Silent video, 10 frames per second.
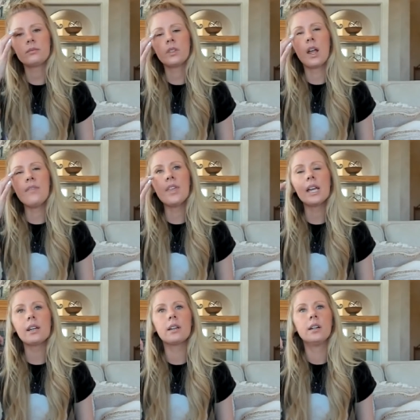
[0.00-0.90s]
And
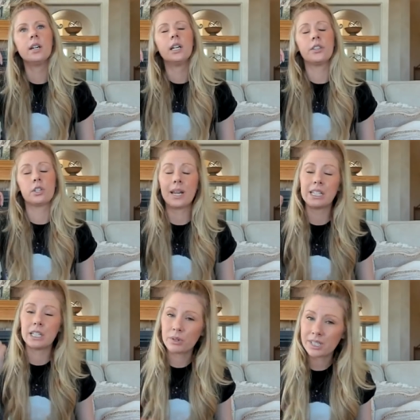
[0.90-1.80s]
then there's
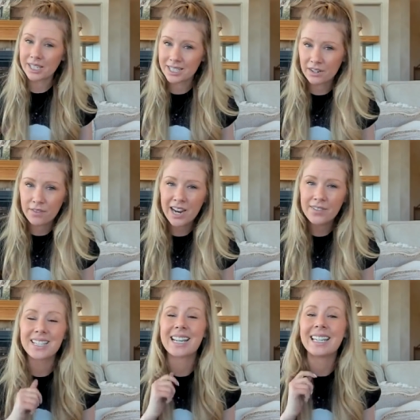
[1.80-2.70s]
Mandy 365.
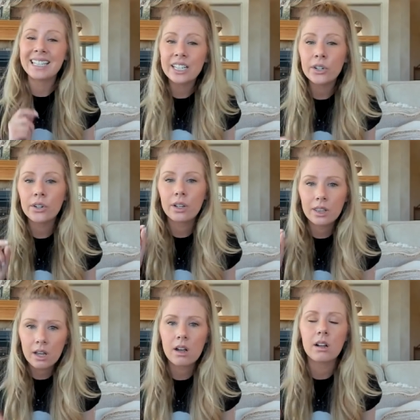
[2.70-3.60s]
That is a year
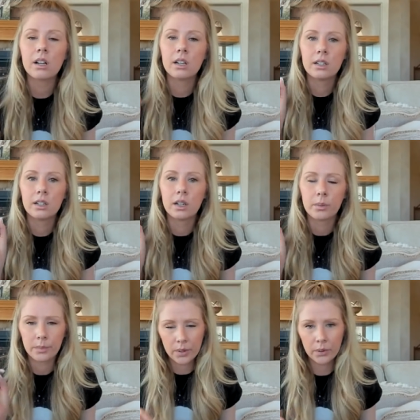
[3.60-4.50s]
long
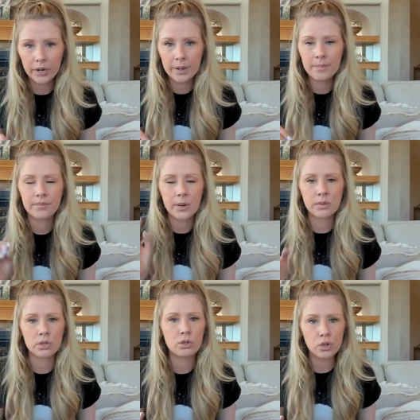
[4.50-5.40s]
program. That
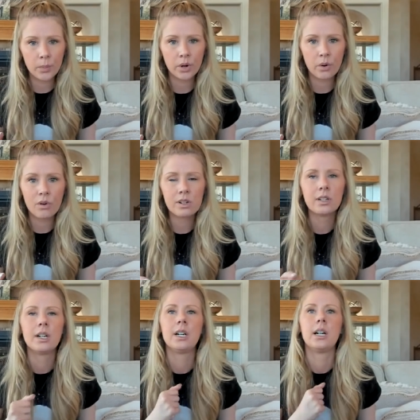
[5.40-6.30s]
one's super
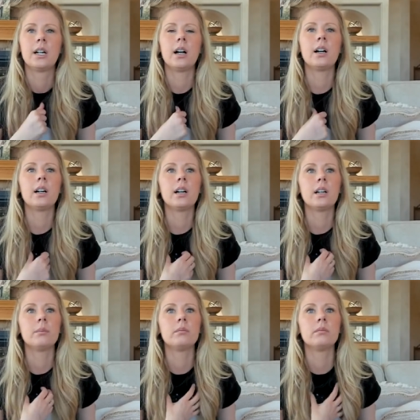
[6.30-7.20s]
cool.
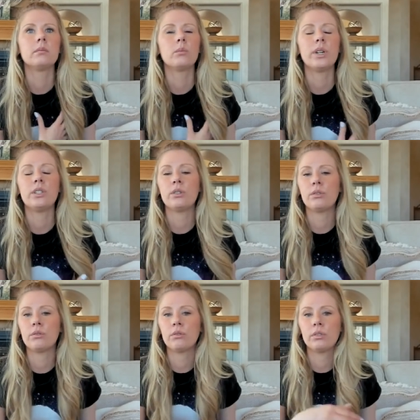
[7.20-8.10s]
Um, we
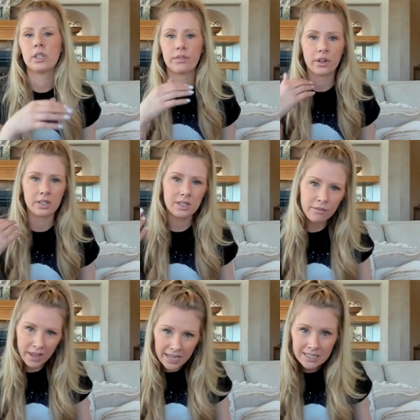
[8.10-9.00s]
do different
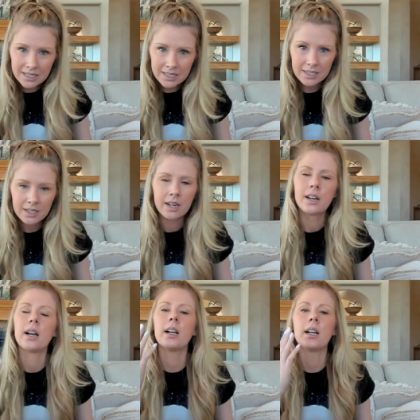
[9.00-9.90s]
events.
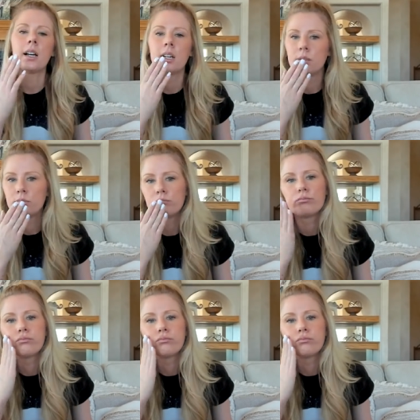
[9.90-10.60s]
Um,